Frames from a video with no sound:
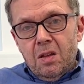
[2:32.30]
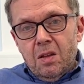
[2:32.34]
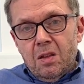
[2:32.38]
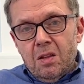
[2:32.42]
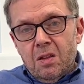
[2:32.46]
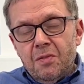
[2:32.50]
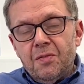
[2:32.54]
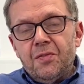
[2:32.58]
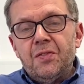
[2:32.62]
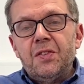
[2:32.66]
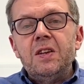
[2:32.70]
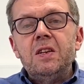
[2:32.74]

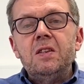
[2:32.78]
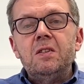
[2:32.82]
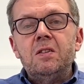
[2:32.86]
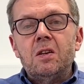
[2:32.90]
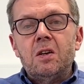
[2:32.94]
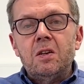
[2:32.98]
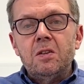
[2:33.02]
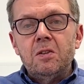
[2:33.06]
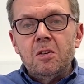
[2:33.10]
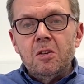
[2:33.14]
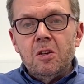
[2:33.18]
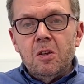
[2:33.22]
The visa
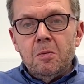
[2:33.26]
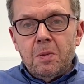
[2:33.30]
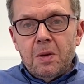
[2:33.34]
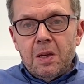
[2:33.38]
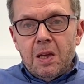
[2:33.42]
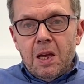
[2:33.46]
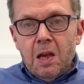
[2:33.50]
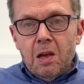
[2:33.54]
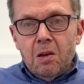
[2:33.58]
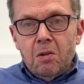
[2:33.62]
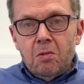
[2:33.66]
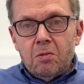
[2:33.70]
can only be
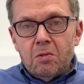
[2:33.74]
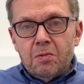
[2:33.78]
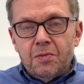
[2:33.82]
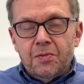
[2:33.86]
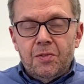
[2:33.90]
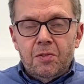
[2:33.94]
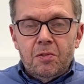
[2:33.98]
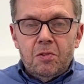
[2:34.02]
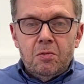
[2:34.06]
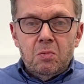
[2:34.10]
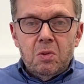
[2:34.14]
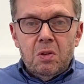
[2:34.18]
held
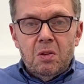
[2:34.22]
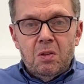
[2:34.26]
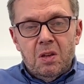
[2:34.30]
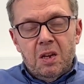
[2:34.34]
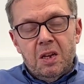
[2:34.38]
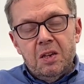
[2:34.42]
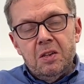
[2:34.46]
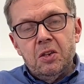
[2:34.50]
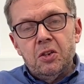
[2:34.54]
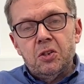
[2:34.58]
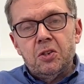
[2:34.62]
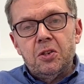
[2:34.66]
for, well,
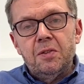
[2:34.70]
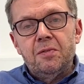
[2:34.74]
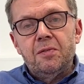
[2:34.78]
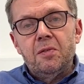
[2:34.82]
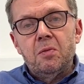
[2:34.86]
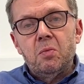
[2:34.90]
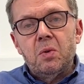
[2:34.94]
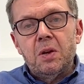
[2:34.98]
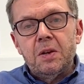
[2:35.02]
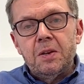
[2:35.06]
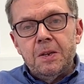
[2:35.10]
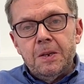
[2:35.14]
initially for
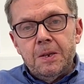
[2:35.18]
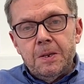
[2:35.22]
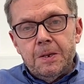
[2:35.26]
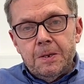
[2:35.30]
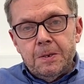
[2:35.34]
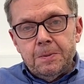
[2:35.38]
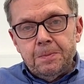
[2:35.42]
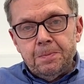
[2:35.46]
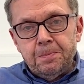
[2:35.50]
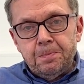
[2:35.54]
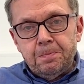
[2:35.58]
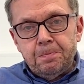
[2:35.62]
1
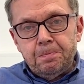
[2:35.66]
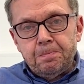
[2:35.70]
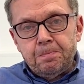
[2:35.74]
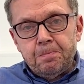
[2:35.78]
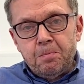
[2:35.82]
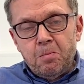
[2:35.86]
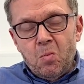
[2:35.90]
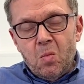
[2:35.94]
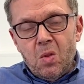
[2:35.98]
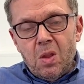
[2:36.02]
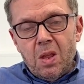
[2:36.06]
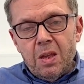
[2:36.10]
year,
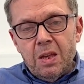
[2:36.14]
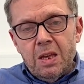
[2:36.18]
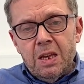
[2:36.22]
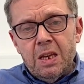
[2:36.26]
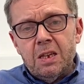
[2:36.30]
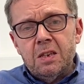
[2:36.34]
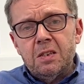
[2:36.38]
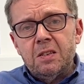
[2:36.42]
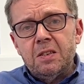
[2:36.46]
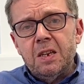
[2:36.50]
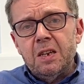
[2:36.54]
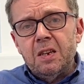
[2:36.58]

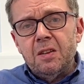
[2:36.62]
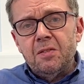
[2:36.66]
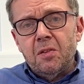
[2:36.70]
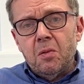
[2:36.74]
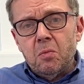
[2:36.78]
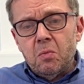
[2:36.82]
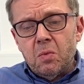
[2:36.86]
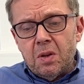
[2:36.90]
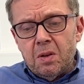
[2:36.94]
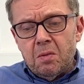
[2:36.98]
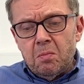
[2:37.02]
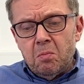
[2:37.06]
extended for
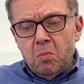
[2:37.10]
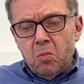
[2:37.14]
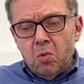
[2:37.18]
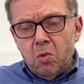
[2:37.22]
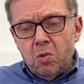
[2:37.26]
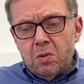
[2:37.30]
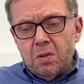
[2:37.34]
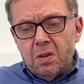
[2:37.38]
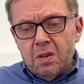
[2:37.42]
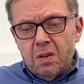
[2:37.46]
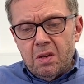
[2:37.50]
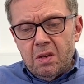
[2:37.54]
one
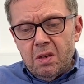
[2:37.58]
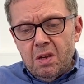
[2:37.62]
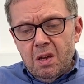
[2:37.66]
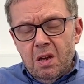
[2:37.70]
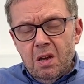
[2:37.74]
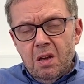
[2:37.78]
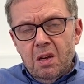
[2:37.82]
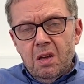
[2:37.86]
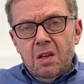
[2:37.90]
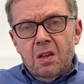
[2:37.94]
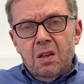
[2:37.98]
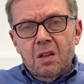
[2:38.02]
more year.
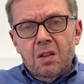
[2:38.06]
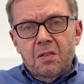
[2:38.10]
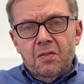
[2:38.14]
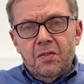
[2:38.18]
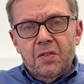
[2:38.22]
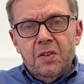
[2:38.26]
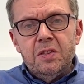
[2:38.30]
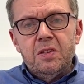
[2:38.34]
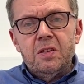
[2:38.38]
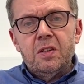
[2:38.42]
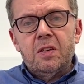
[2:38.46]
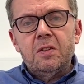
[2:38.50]

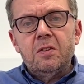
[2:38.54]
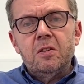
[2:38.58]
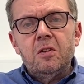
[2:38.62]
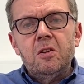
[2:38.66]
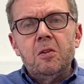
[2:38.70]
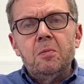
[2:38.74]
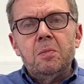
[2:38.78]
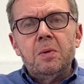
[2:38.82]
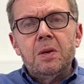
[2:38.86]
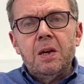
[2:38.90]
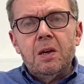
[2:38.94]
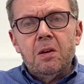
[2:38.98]
Visa can
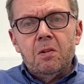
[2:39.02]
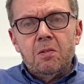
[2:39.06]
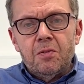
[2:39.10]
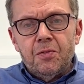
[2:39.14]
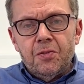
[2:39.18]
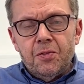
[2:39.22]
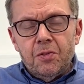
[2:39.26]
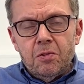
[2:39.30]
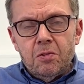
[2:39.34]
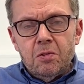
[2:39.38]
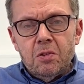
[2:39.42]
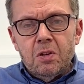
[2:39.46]
only be held
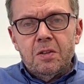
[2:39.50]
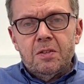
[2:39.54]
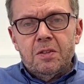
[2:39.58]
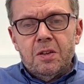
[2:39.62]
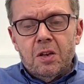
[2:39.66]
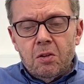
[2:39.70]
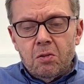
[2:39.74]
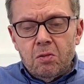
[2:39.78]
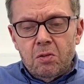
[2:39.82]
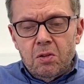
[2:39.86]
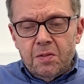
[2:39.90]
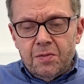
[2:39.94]
for a
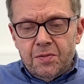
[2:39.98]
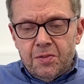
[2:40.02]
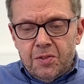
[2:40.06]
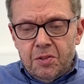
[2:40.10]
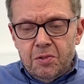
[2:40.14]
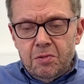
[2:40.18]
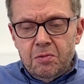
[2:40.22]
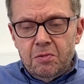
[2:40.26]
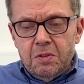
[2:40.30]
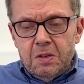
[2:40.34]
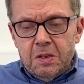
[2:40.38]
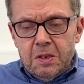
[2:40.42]
total of
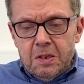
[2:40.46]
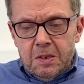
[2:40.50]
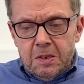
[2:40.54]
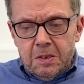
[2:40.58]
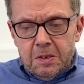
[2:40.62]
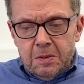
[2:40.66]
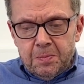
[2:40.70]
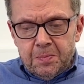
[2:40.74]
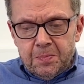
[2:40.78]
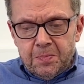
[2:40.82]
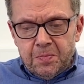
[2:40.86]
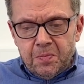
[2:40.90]
2
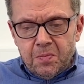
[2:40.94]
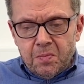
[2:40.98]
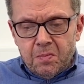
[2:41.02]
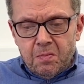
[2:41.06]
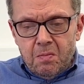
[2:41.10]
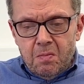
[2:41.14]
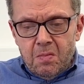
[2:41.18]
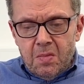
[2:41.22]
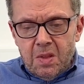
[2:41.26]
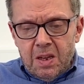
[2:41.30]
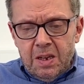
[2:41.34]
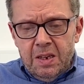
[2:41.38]
years.
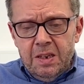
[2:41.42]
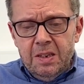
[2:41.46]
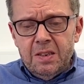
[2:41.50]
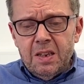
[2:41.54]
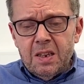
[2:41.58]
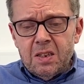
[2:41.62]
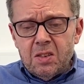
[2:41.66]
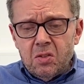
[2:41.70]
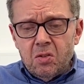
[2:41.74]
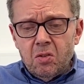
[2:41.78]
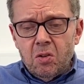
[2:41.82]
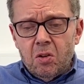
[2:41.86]
It
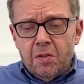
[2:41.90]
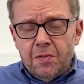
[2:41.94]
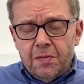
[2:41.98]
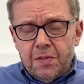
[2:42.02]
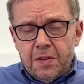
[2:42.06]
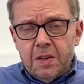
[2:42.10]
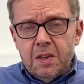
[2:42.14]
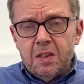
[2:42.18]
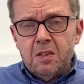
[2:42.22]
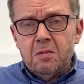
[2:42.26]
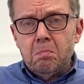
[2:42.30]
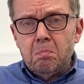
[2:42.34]
doesn't
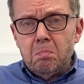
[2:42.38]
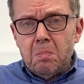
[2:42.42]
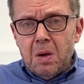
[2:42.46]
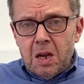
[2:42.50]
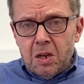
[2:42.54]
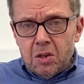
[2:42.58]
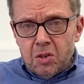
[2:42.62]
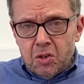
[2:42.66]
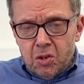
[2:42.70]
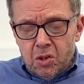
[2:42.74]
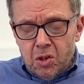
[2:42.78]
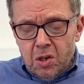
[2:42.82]
offer as
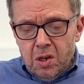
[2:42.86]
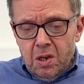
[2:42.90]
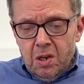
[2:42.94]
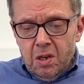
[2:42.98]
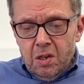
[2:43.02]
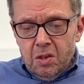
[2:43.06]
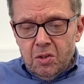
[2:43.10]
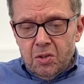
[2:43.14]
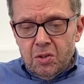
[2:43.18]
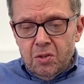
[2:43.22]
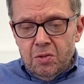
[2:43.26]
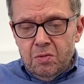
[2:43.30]
much
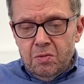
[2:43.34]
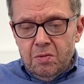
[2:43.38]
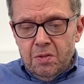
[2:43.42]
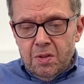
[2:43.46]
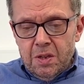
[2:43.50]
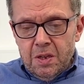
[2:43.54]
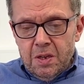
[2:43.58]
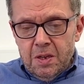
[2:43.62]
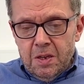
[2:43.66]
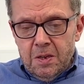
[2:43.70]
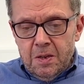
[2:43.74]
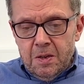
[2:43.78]
to
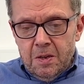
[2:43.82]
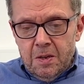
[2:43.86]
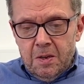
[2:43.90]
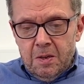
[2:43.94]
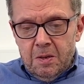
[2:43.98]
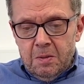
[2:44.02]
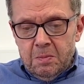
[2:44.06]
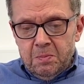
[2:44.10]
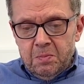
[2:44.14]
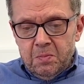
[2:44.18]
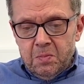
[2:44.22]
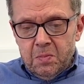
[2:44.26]
the
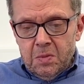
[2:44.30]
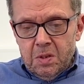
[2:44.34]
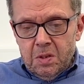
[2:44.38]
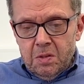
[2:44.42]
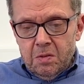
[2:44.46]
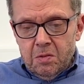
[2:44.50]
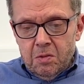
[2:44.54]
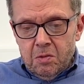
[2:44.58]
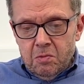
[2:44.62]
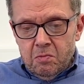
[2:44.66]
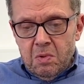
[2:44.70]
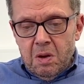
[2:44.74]

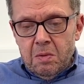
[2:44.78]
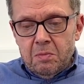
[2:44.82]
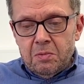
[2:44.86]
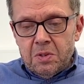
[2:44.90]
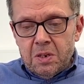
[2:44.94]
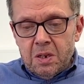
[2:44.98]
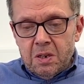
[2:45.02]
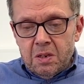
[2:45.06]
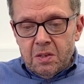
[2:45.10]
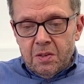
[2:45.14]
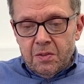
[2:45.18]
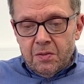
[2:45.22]

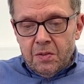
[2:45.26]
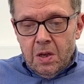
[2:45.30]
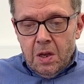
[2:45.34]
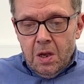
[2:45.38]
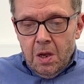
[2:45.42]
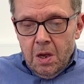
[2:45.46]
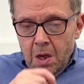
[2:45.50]
representative.